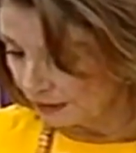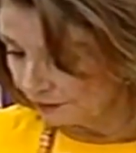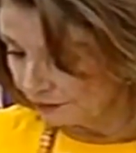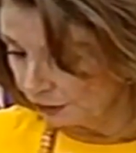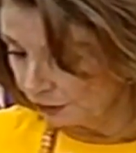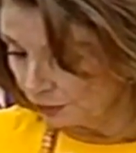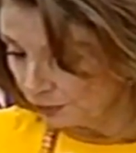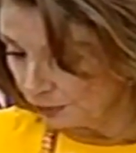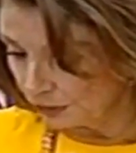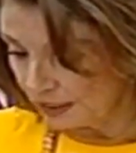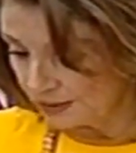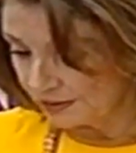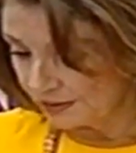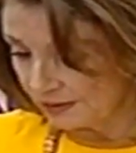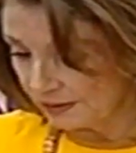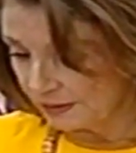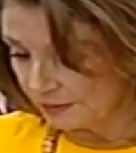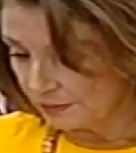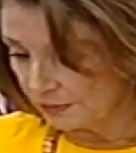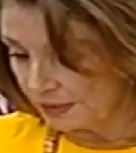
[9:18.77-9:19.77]
of your
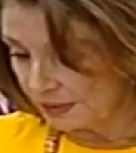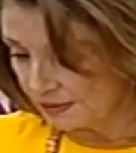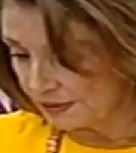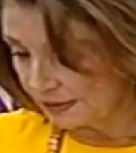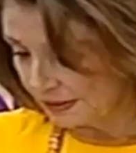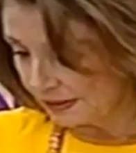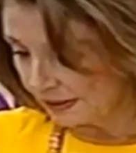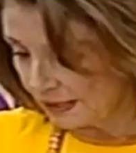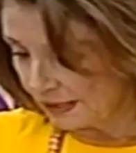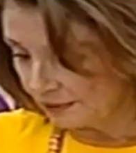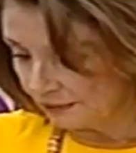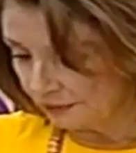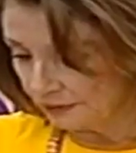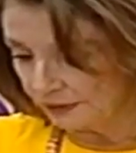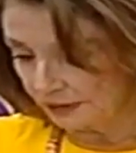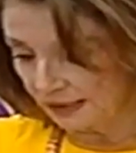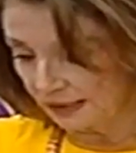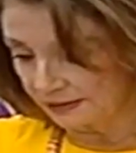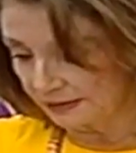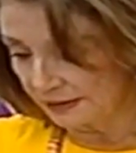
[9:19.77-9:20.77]
president, President
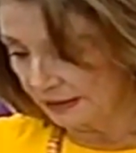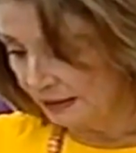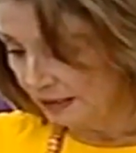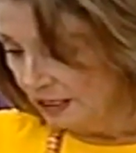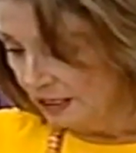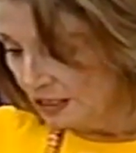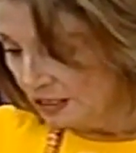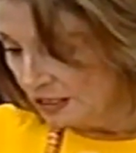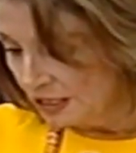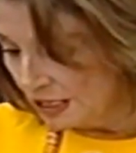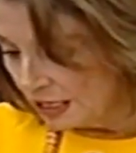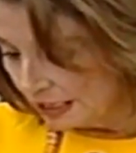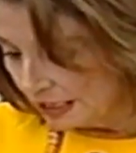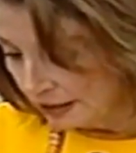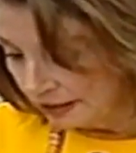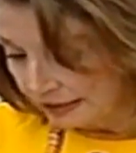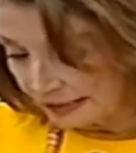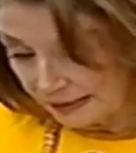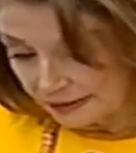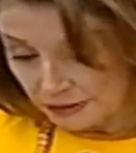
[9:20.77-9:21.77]
Akufo-Addo,
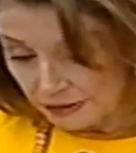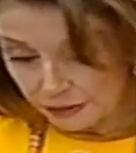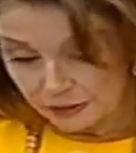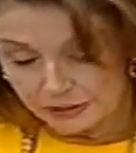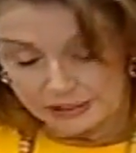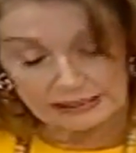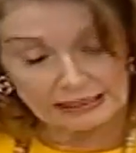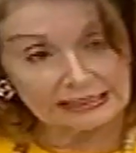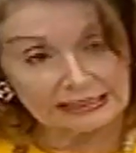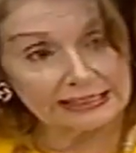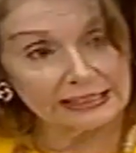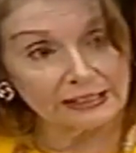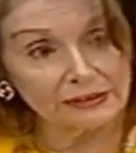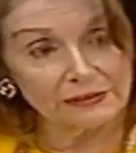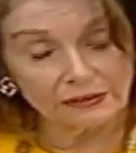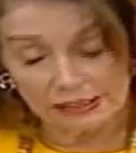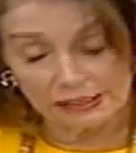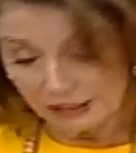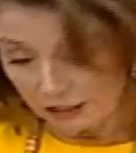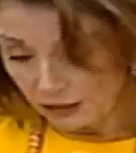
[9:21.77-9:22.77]
to
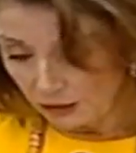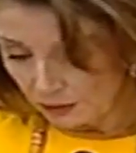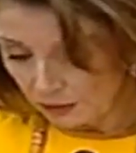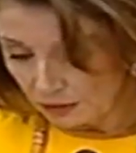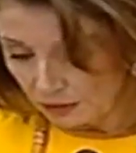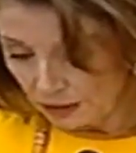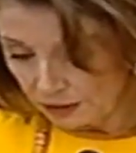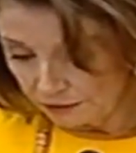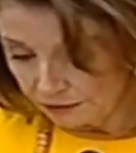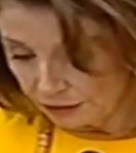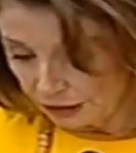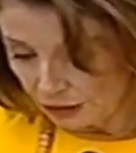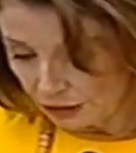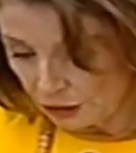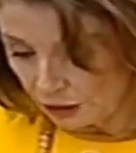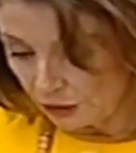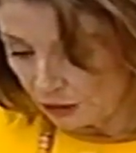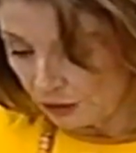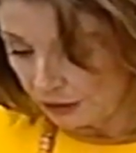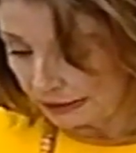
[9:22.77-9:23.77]
declare the year of
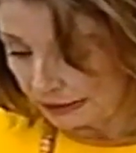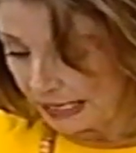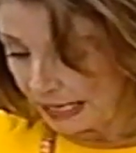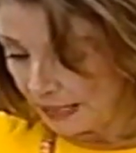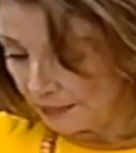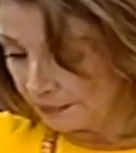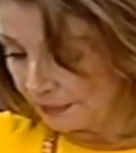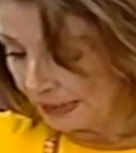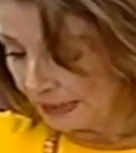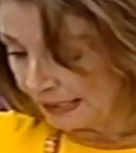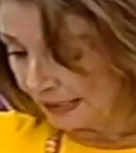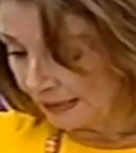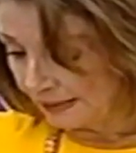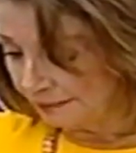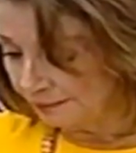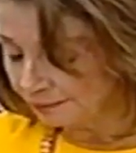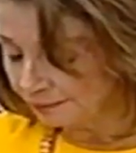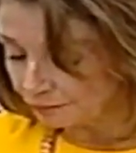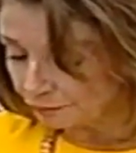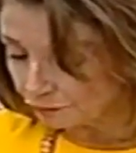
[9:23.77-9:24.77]
return
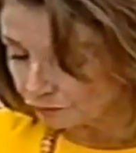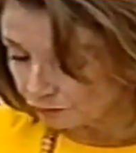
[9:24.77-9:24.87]
campaign,